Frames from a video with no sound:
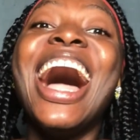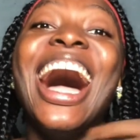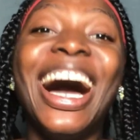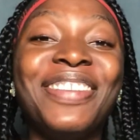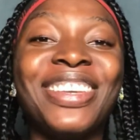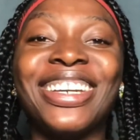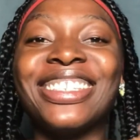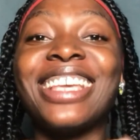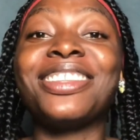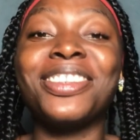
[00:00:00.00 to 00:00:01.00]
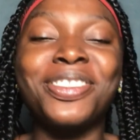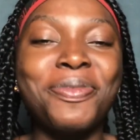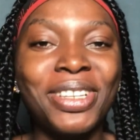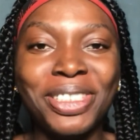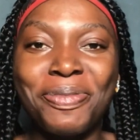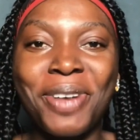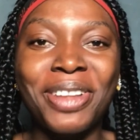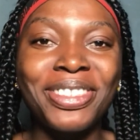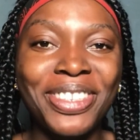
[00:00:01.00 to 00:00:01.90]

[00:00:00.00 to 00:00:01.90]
Because I talk so much about